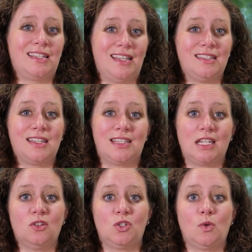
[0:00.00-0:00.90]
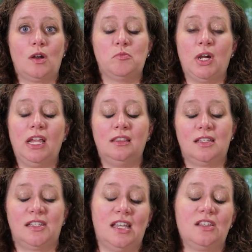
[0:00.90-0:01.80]
sends a signal to our brain
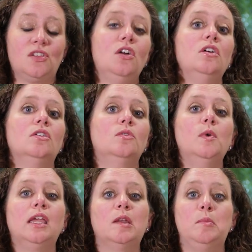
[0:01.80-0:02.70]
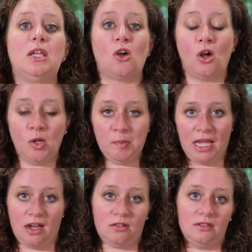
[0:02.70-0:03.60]
that says, oh, we can be calm
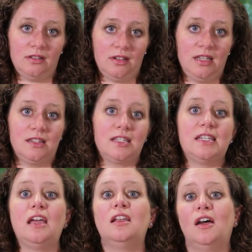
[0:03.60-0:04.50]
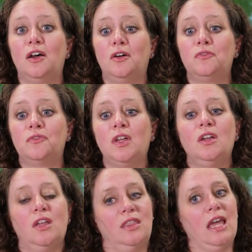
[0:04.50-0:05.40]
now. Instead of
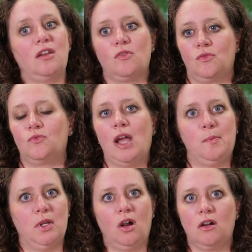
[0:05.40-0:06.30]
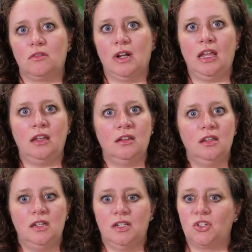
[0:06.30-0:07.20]
that rapid heart rate,
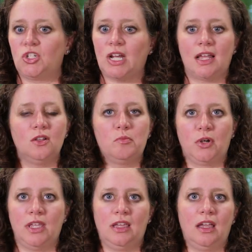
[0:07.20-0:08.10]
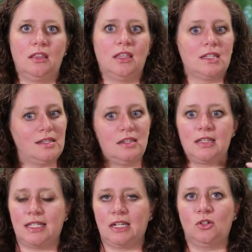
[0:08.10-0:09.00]
shallow breathing that sends
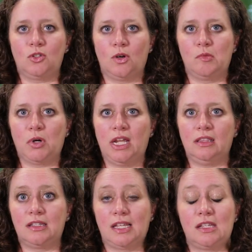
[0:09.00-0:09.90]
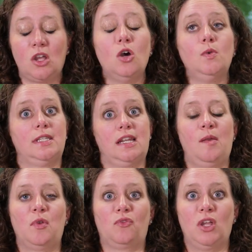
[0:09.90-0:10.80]
a signal to our brain that says, oh, it's
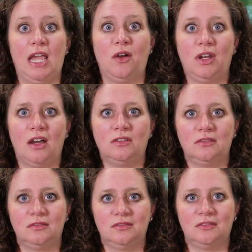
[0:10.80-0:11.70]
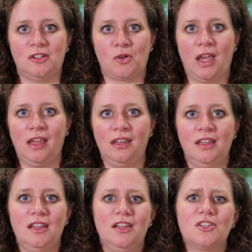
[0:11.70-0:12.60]
time to freak out now. Okay,
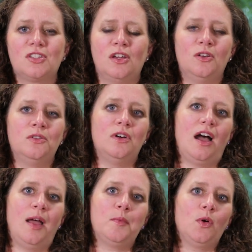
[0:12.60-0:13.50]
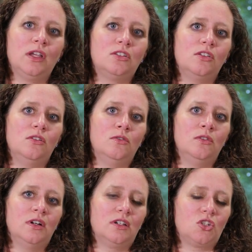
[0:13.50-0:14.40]
so I'm going
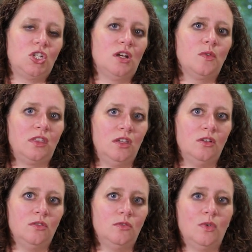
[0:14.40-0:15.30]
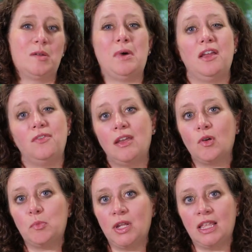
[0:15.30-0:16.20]
to share with you one of my
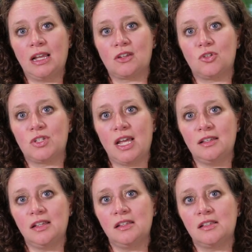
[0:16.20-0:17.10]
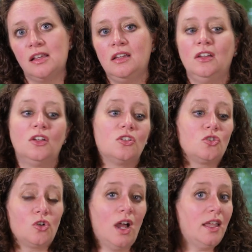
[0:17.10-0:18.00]
favorite breathing exercises.
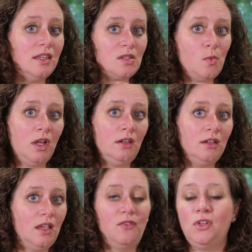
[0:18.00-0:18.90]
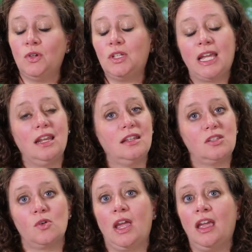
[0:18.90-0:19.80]
Try this one. If you don't like it,
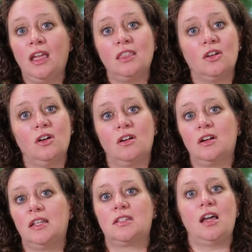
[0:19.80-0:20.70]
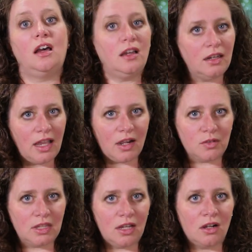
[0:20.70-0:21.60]
it's okay. There are a ton
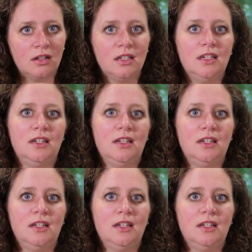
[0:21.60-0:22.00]
out there.